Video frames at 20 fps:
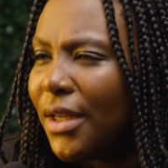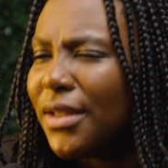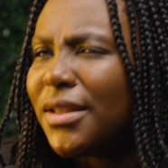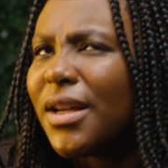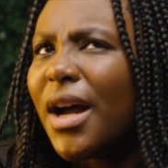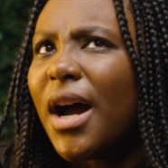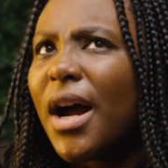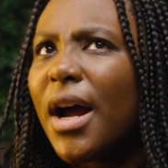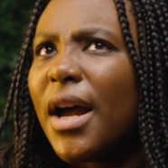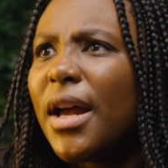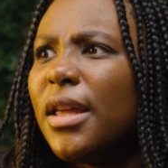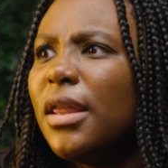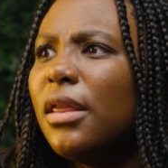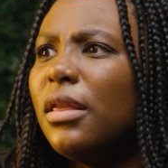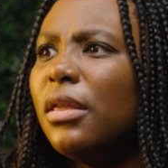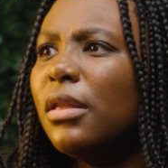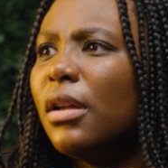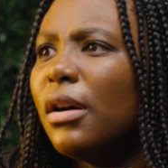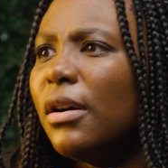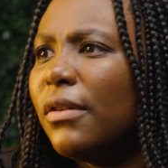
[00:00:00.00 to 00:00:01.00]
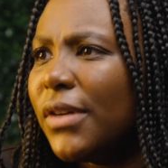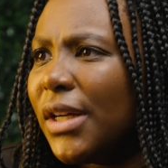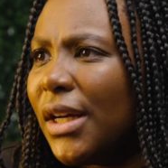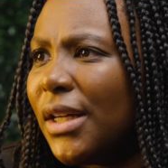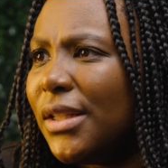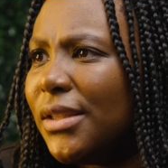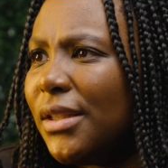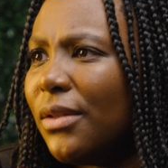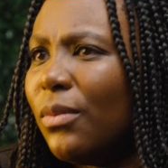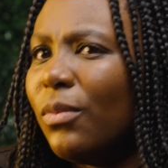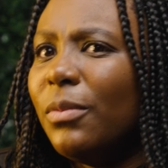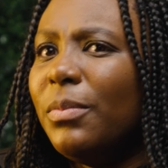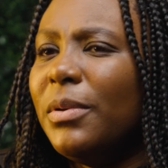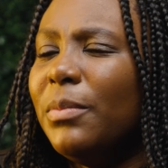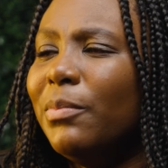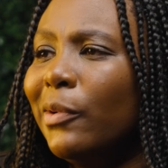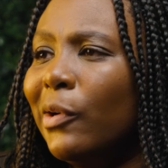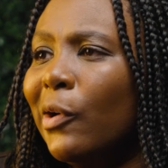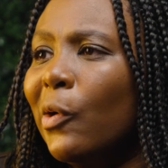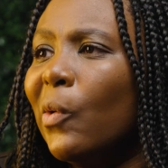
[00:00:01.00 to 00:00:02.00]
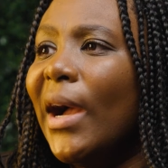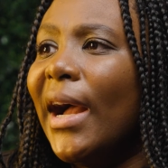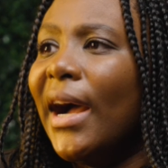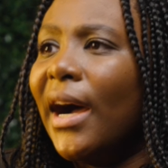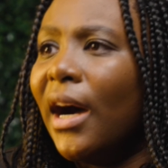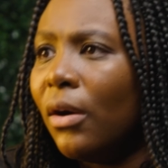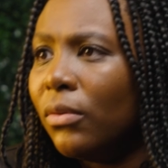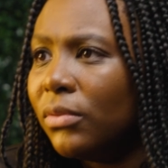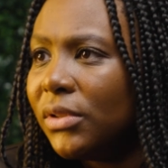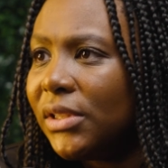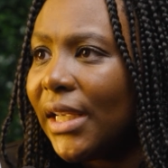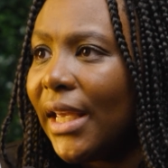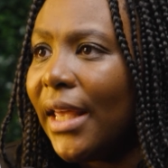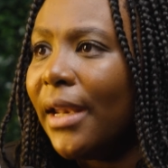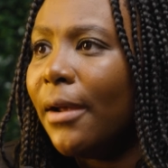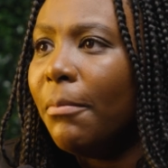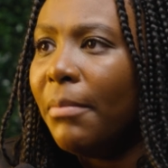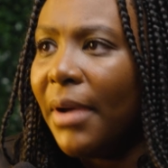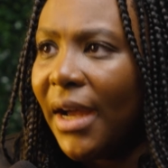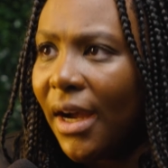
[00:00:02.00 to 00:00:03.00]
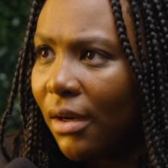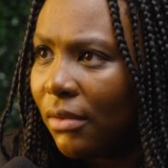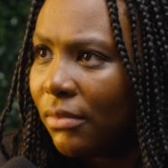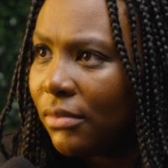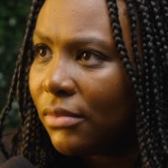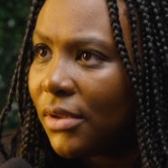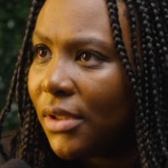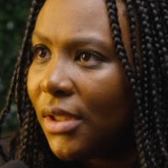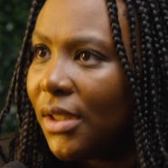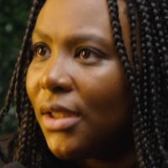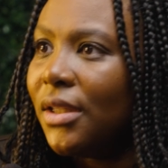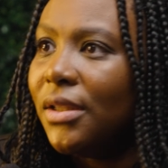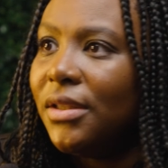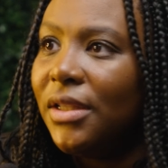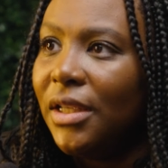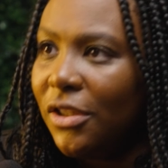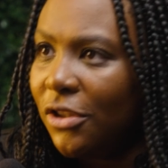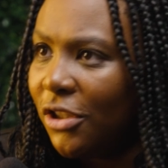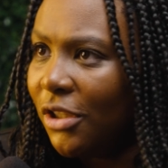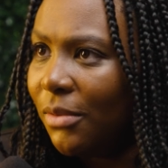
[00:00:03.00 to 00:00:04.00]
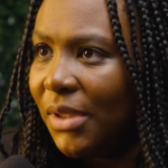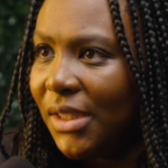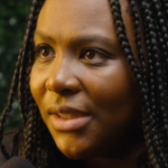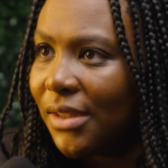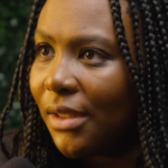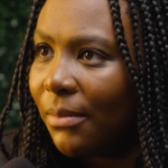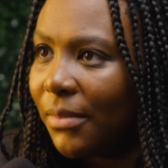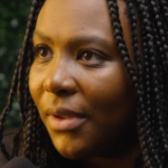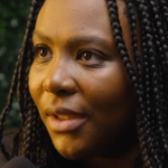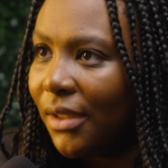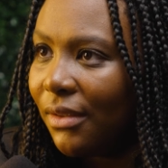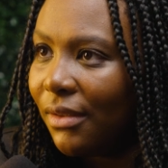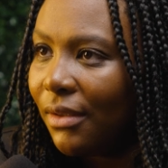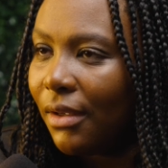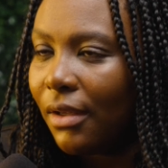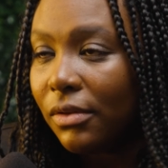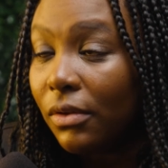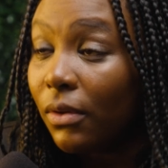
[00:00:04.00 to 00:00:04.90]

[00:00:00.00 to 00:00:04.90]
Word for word: because I love content where people go out and about teaching me something.